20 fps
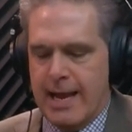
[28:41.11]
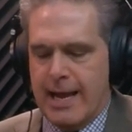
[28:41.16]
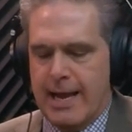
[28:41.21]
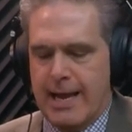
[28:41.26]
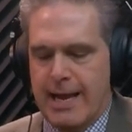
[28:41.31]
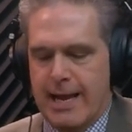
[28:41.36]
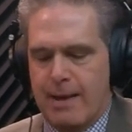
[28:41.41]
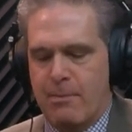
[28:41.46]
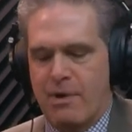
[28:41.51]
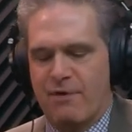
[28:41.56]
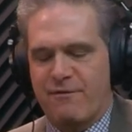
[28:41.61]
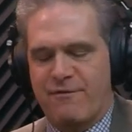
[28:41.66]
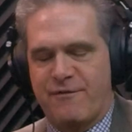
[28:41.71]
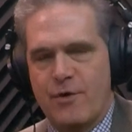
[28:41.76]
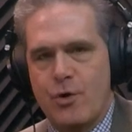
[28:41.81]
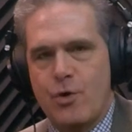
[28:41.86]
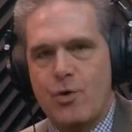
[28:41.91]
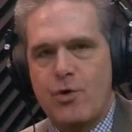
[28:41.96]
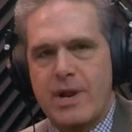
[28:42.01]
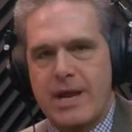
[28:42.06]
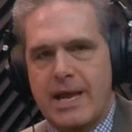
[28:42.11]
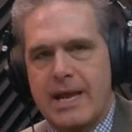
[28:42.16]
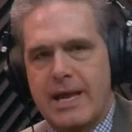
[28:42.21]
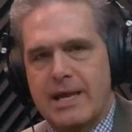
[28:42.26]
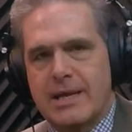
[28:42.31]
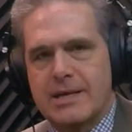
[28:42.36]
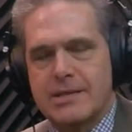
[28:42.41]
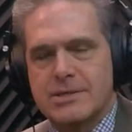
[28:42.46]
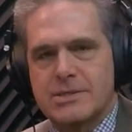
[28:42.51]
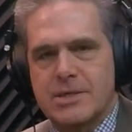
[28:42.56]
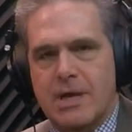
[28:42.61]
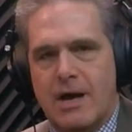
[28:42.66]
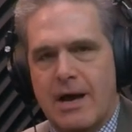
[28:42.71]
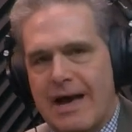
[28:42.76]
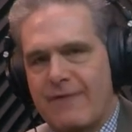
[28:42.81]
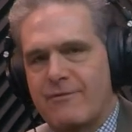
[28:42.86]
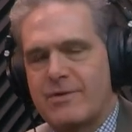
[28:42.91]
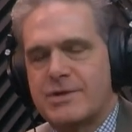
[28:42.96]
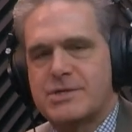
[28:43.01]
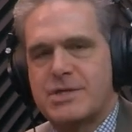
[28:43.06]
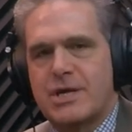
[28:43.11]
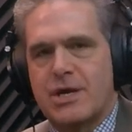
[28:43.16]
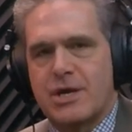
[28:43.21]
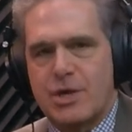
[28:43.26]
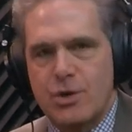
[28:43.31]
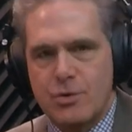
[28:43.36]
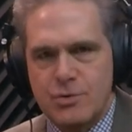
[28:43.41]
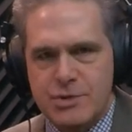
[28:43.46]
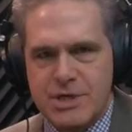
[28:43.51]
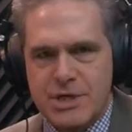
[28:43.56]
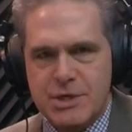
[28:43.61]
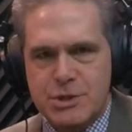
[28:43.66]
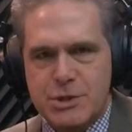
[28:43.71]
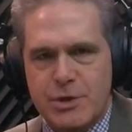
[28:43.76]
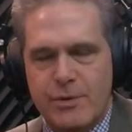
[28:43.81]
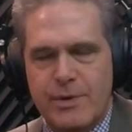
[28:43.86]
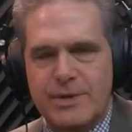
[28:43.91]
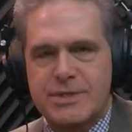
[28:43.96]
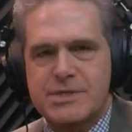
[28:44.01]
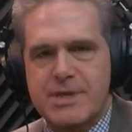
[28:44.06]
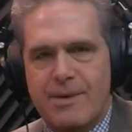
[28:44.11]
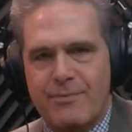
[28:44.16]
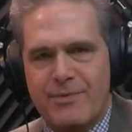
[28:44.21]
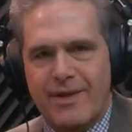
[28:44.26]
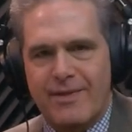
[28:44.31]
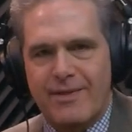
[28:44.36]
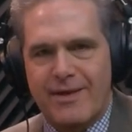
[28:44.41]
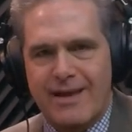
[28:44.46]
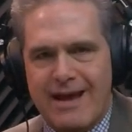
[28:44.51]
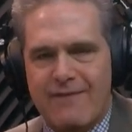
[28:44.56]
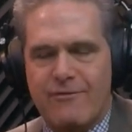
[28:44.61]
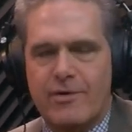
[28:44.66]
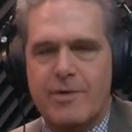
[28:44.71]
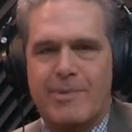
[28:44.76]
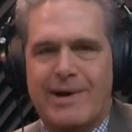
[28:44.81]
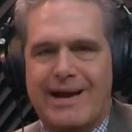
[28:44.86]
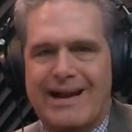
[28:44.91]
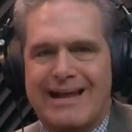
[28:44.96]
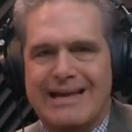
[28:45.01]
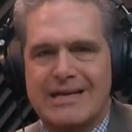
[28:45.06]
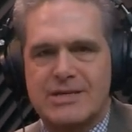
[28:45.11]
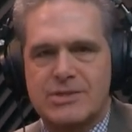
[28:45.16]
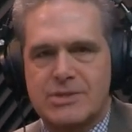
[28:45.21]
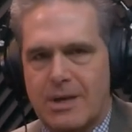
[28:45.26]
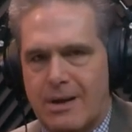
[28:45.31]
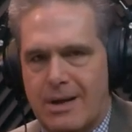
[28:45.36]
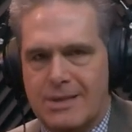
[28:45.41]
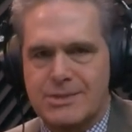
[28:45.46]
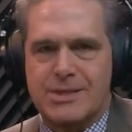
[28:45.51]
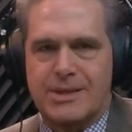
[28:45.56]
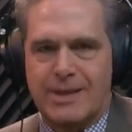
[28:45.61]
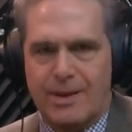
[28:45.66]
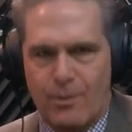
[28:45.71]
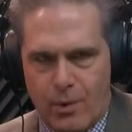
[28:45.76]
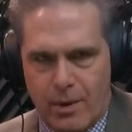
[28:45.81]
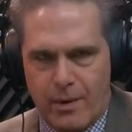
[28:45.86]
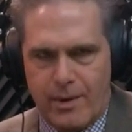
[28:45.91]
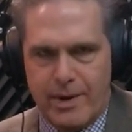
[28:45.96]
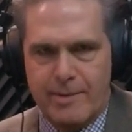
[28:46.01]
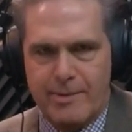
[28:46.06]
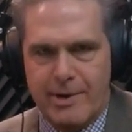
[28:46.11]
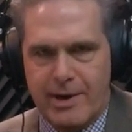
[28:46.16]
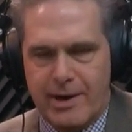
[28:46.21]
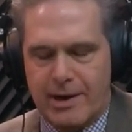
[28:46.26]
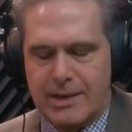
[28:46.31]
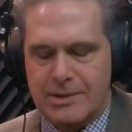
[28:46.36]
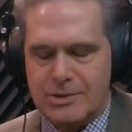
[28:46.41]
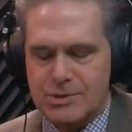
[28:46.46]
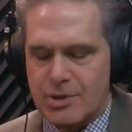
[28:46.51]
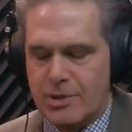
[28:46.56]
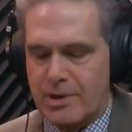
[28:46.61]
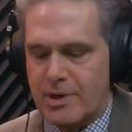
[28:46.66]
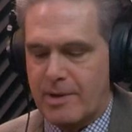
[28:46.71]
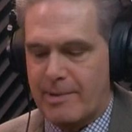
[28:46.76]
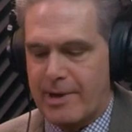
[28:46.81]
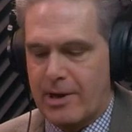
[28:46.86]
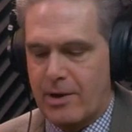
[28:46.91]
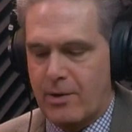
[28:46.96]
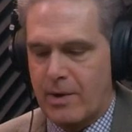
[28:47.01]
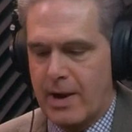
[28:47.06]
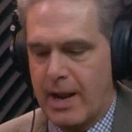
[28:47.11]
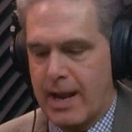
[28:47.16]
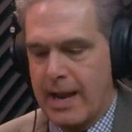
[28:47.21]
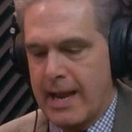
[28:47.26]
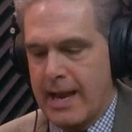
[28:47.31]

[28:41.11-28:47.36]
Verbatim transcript: Um, food is obviously a huge issue. It's something that everybody is constantly worried about and concerned about.